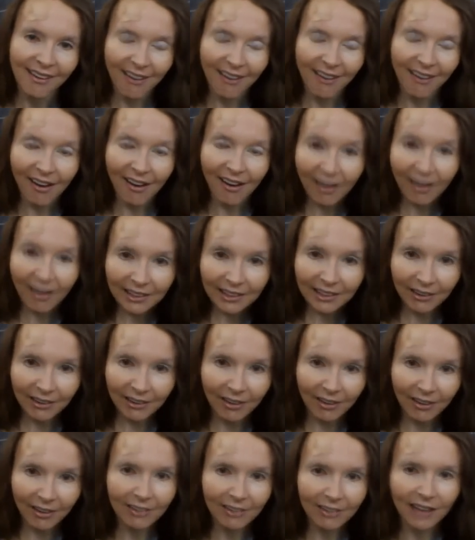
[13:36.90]
All in
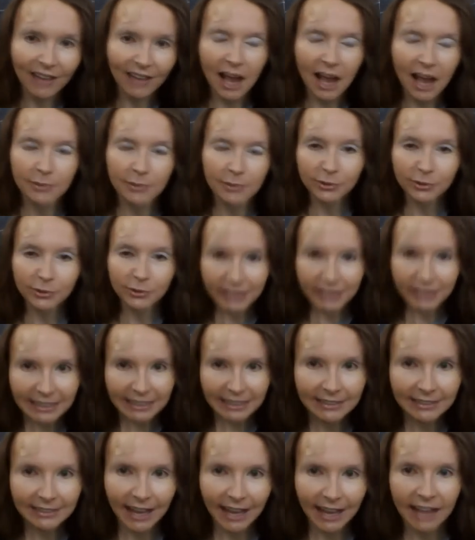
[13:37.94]
all, I'm really
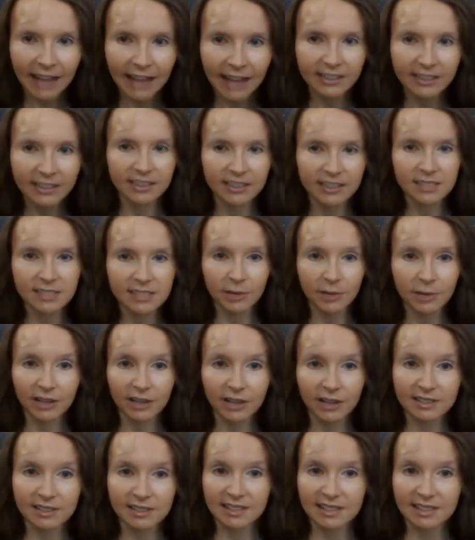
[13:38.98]
glad that these
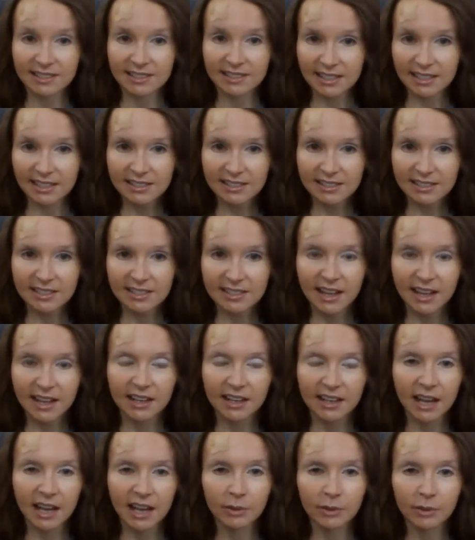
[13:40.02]
products exist,
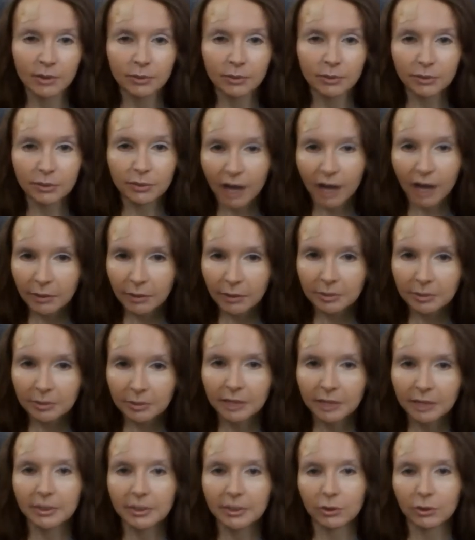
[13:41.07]
and I will
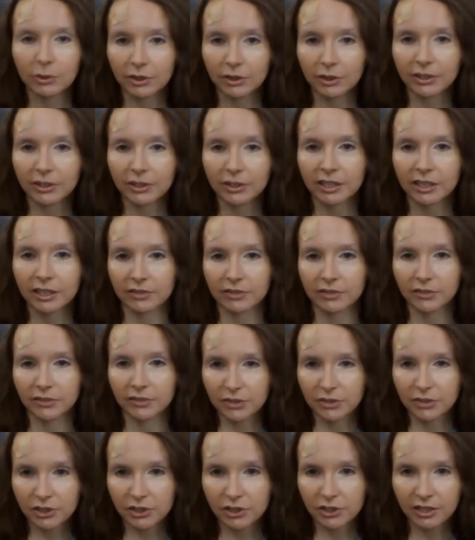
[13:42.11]
probably be ordering in the
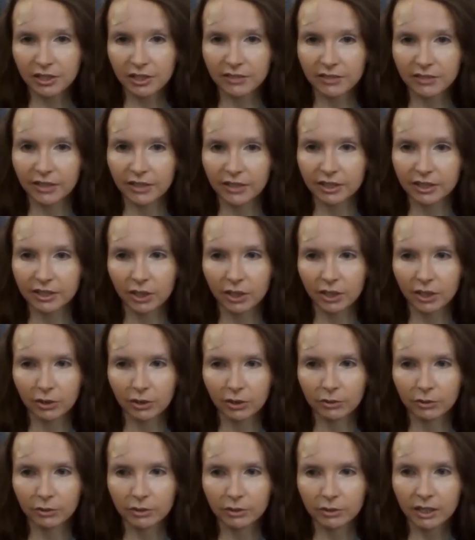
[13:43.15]
future if I
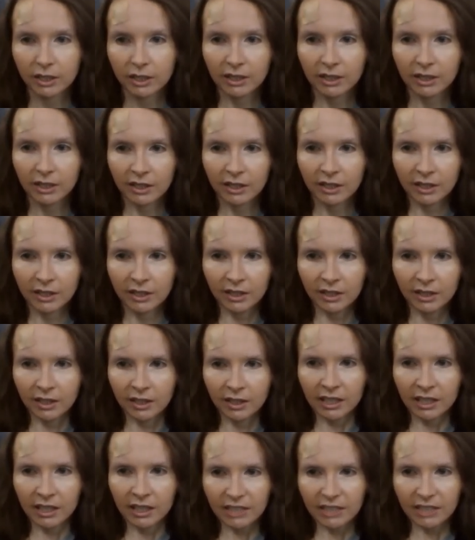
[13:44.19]
know
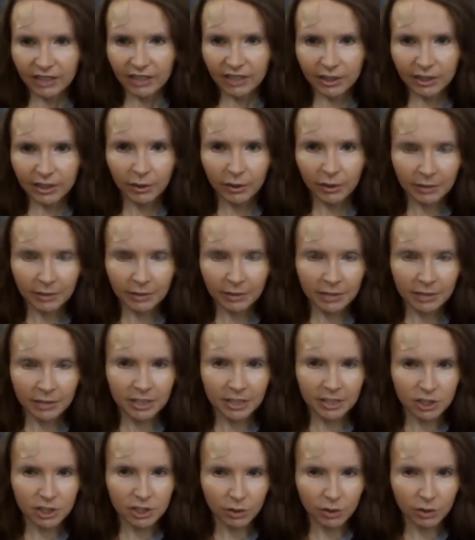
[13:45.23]
I'm going to be
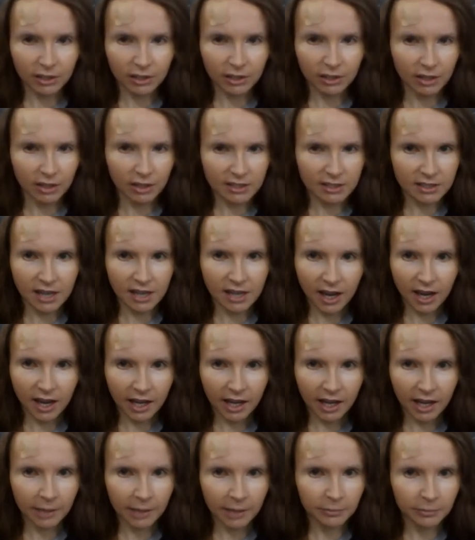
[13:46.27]
short on
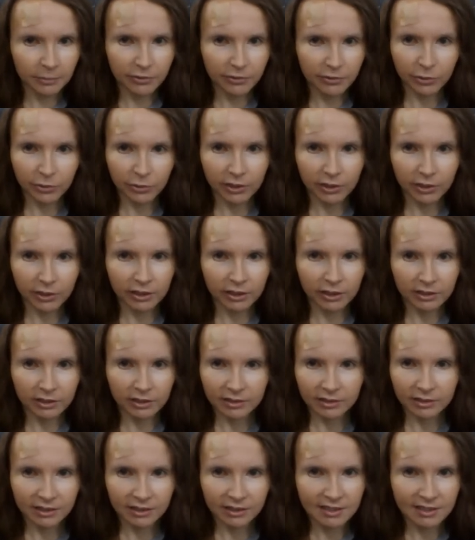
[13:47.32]
time for
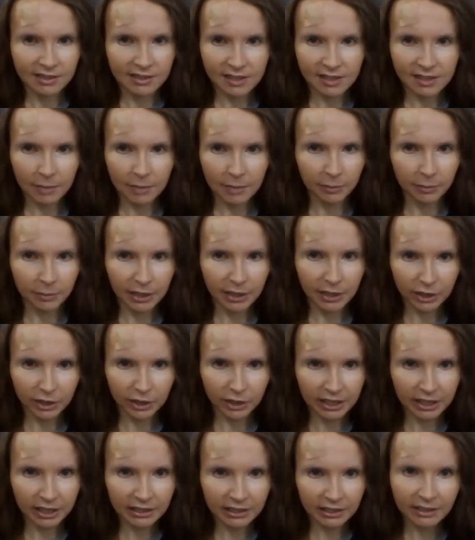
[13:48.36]
some
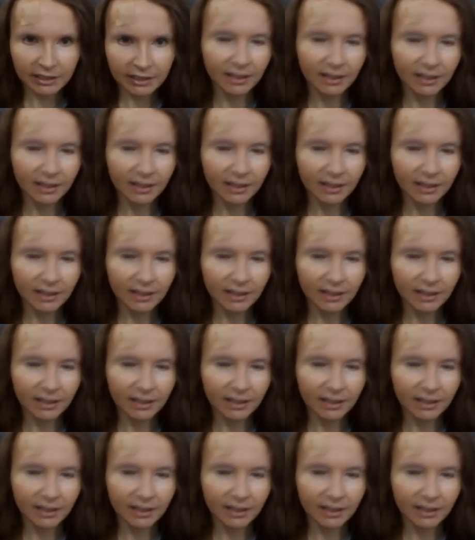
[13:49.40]
period.